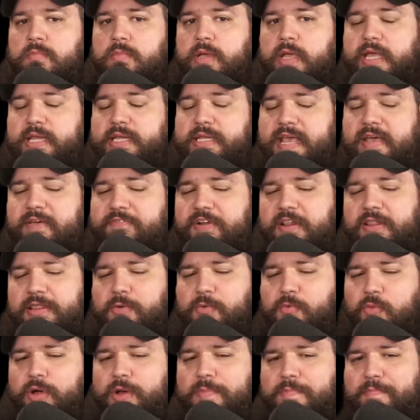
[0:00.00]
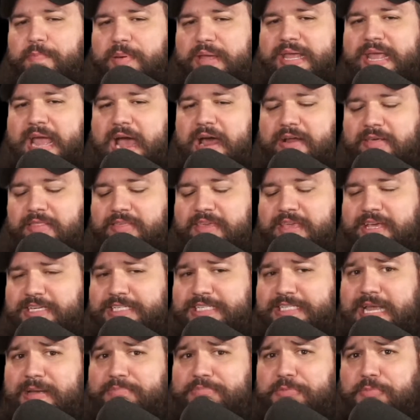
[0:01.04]
it definitely wouldn't be out of the
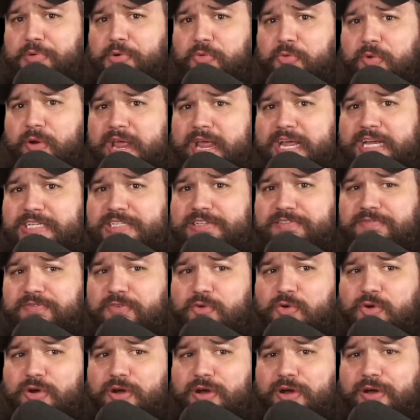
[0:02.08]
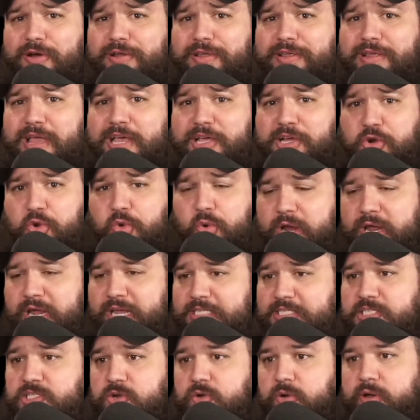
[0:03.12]
acceptable range for a
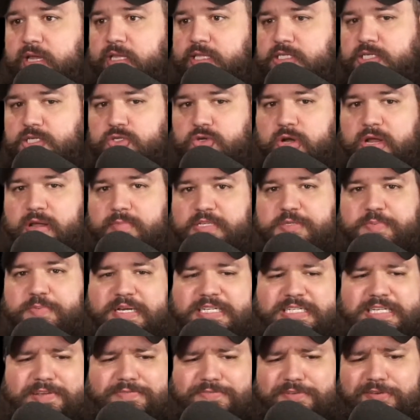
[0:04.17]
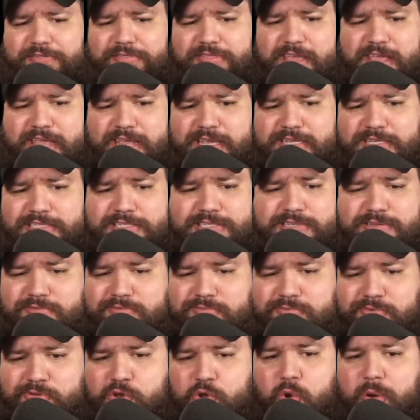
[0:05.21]
green screen stream, especially if your thing is
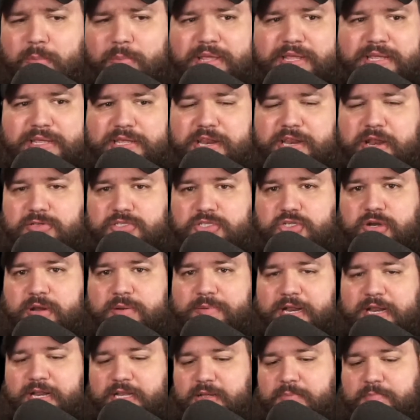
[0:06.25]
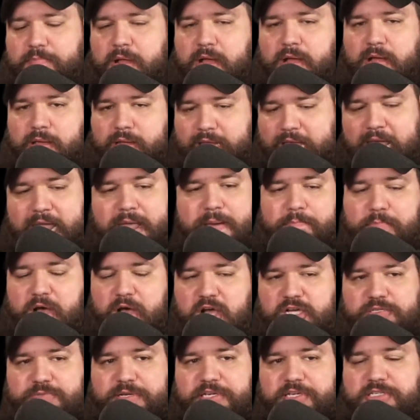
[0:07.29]
normally, you know, streaming in a cam
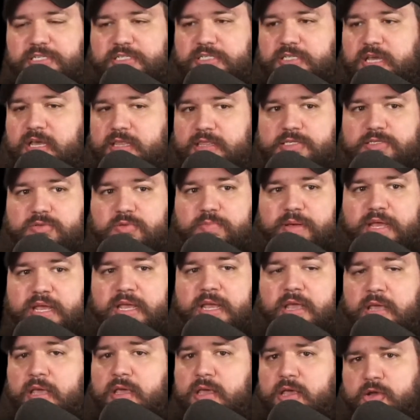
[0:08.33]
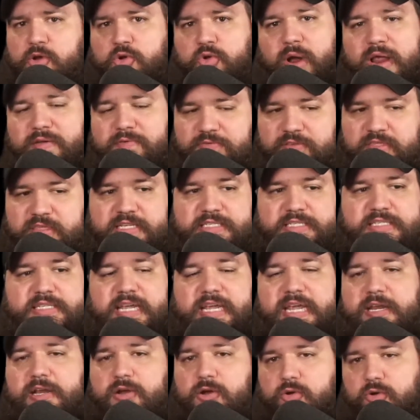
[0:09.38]
box, but you just thought this would be great for this
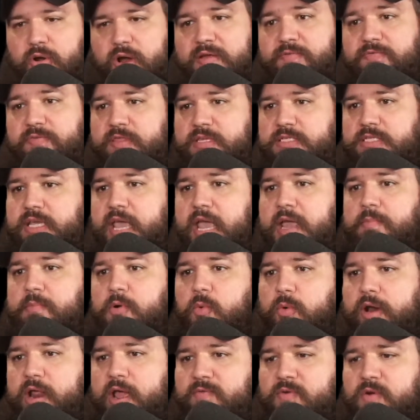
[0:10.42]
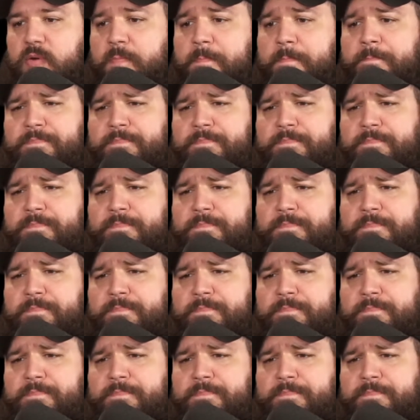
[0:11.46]
scene or great for this game or whatever.